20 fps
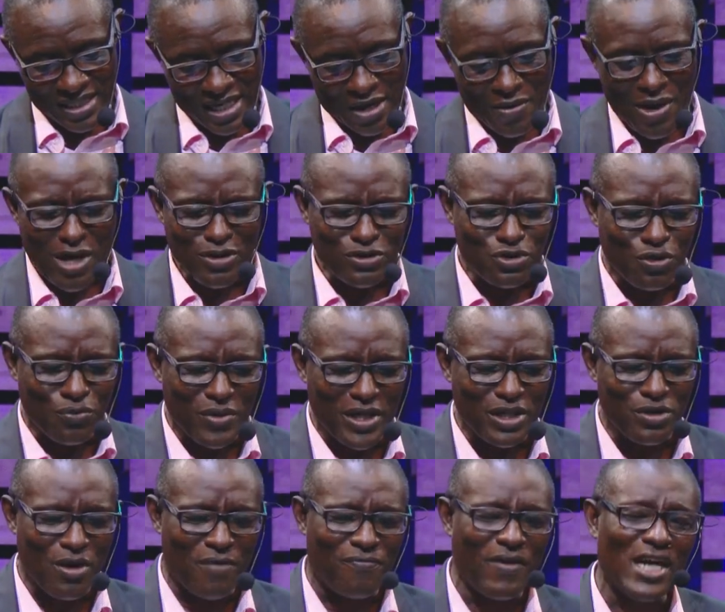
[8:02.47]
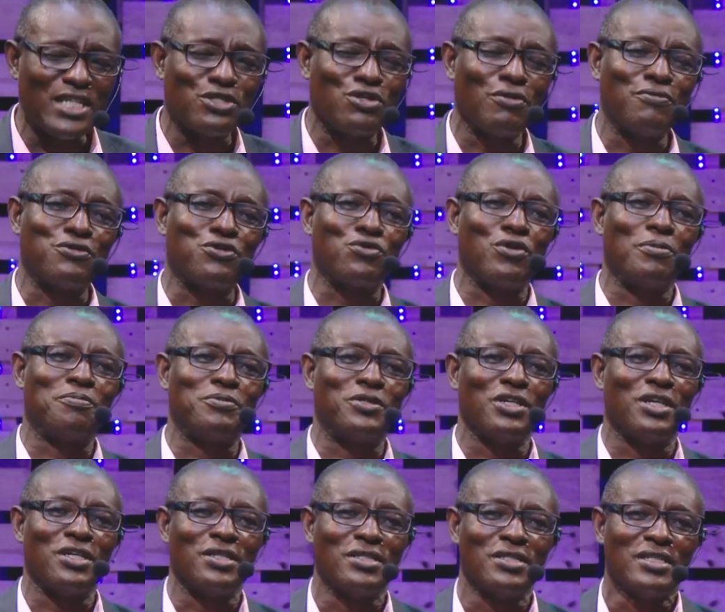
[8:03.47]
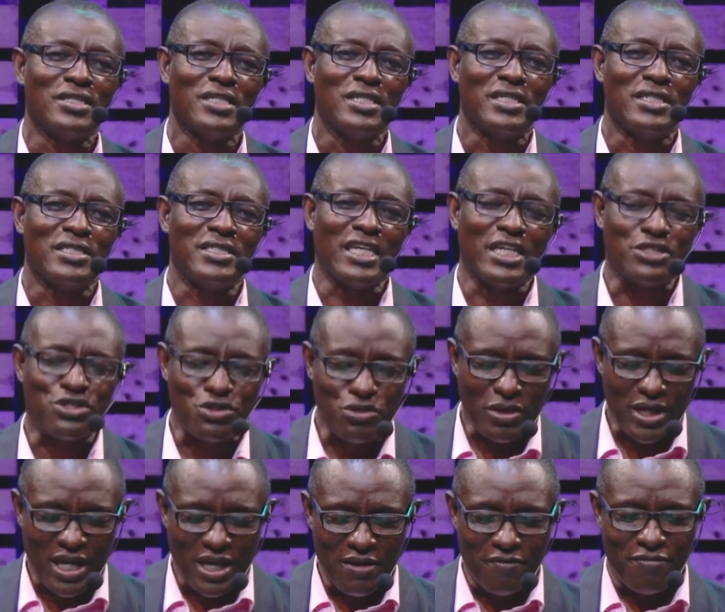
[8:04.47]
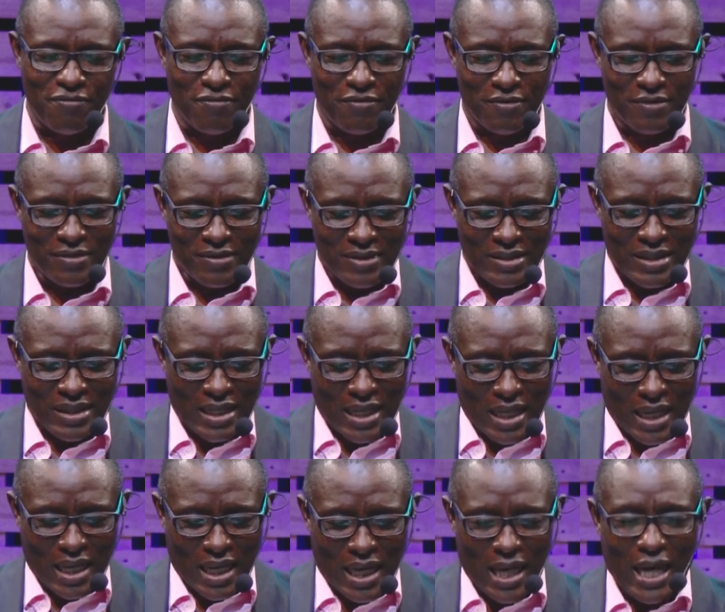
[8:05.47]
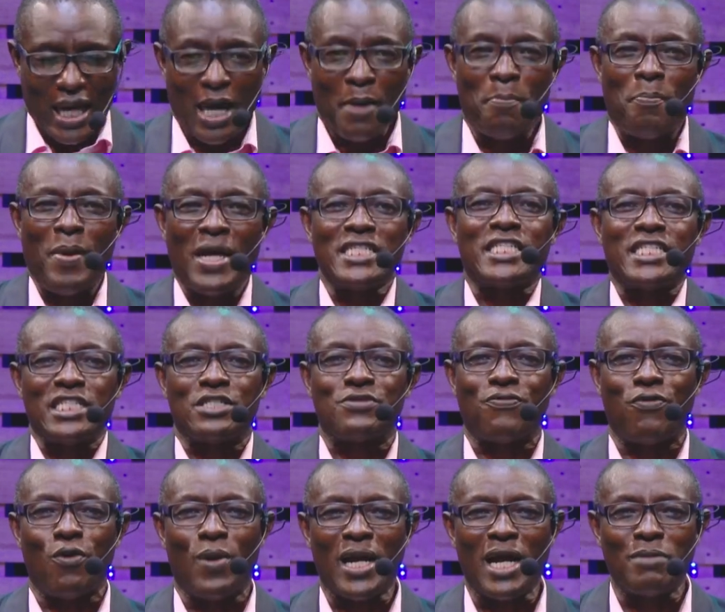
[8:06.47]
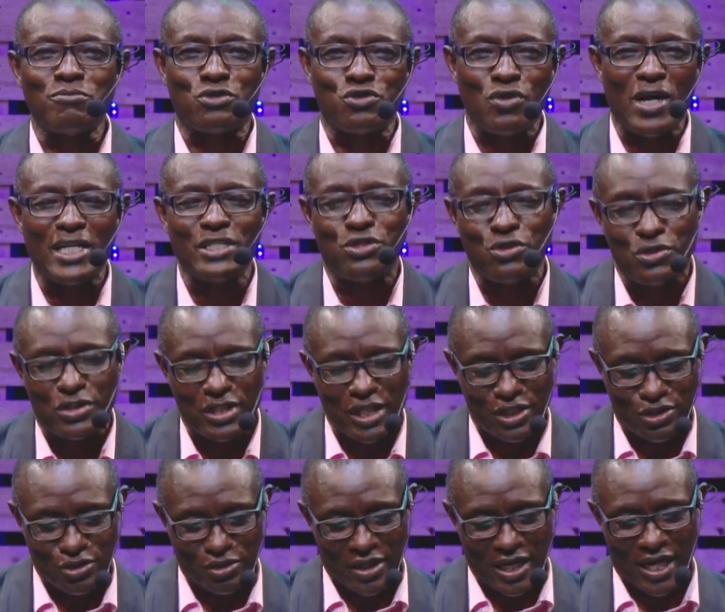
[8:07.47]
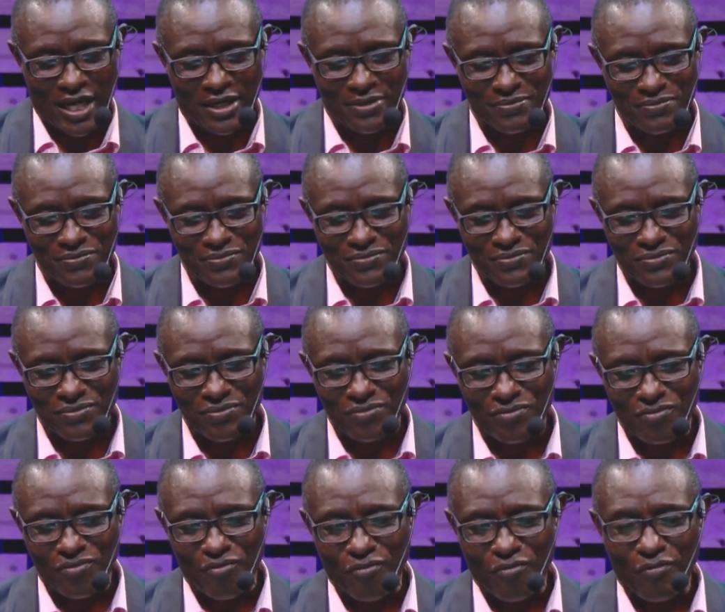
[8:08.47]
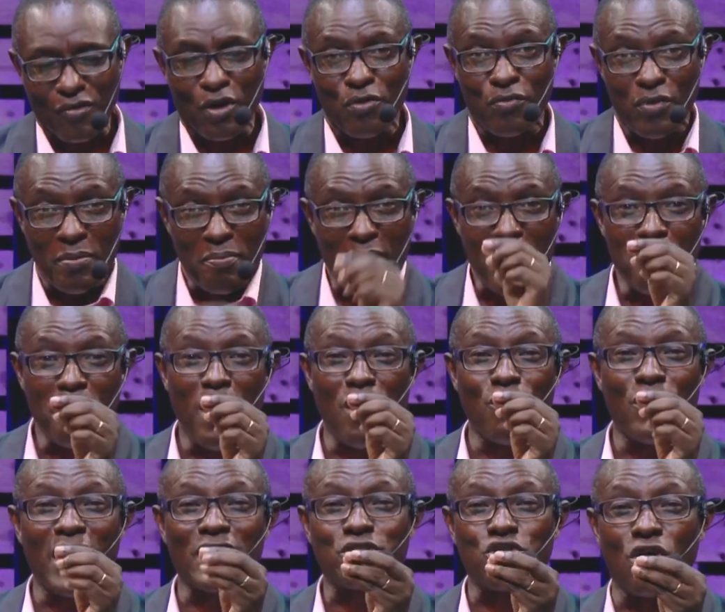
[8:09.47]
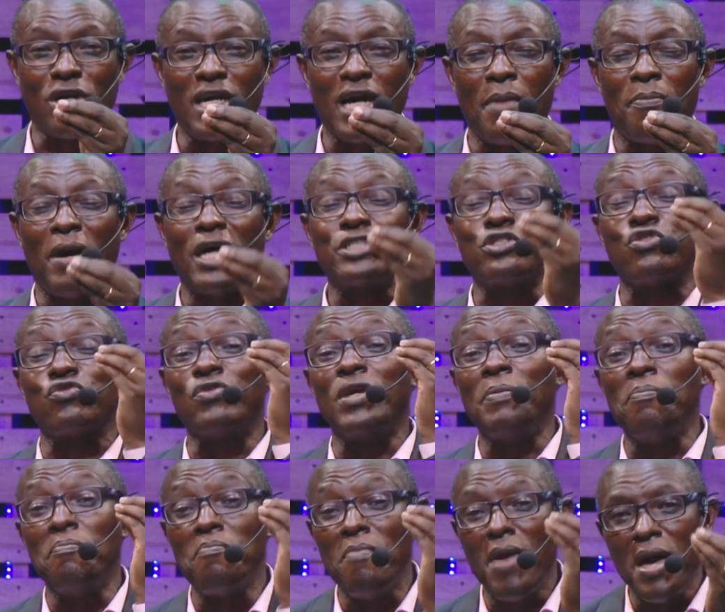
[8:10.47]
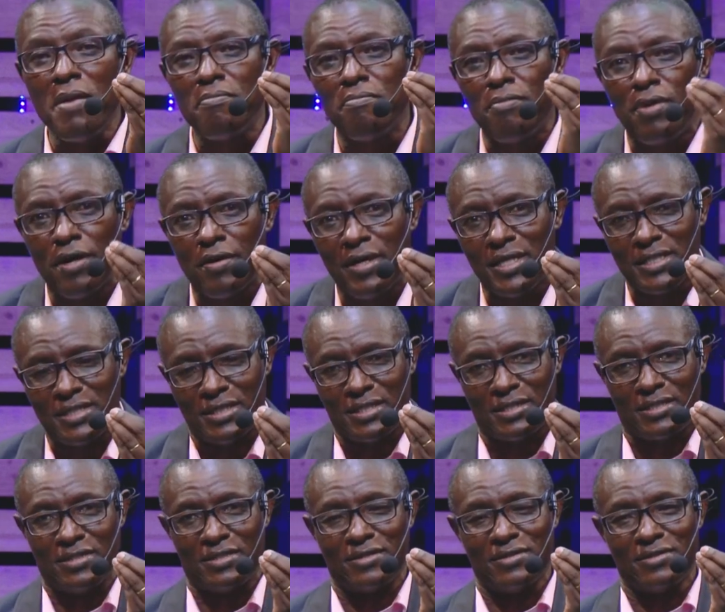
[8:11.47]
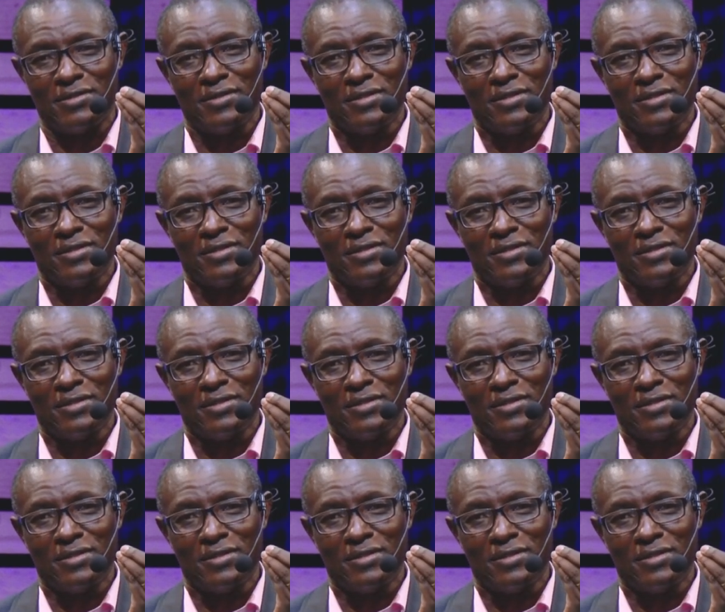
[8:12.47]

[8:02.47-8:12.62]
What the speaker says: Now, I want to read you a verse of scripture just to give a basis for what I'm trying to say today. Remember, we are talking about remembrance.